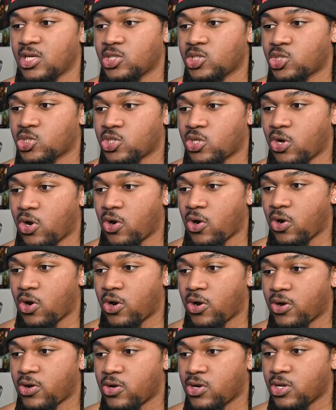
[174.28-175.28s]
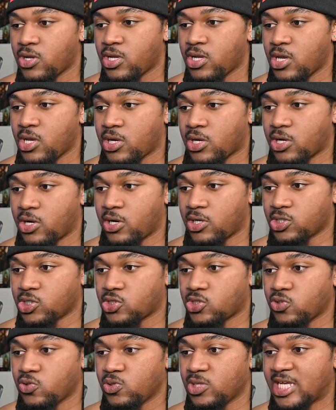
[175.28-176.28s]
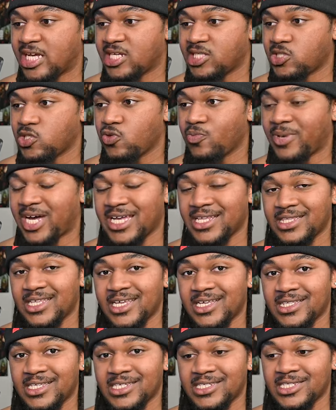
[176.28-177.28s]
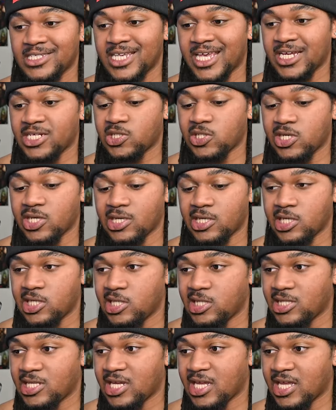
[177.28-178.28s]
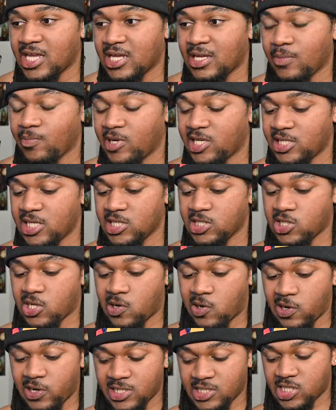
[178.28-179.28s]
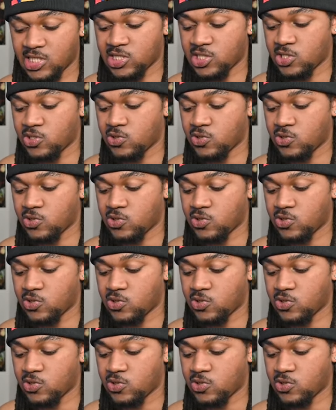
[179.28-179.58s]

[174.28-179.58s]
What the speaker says: Scar costs 2 less. You might think this is actually a good thing, but this causes